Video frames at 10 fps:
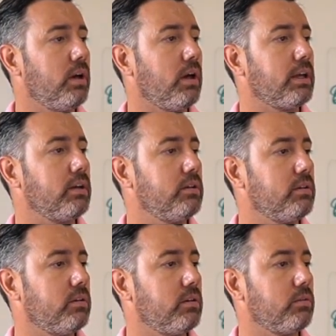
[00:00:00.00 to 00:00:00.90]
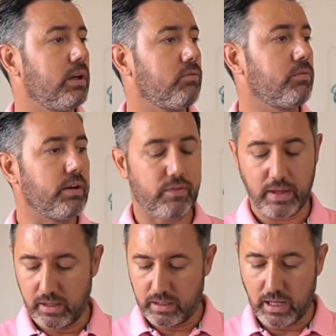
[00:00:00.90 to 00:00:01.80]
I'll get rid of
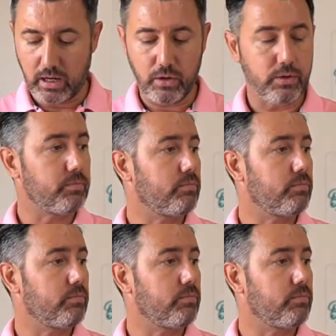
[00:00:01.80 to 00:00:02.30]
that yellow,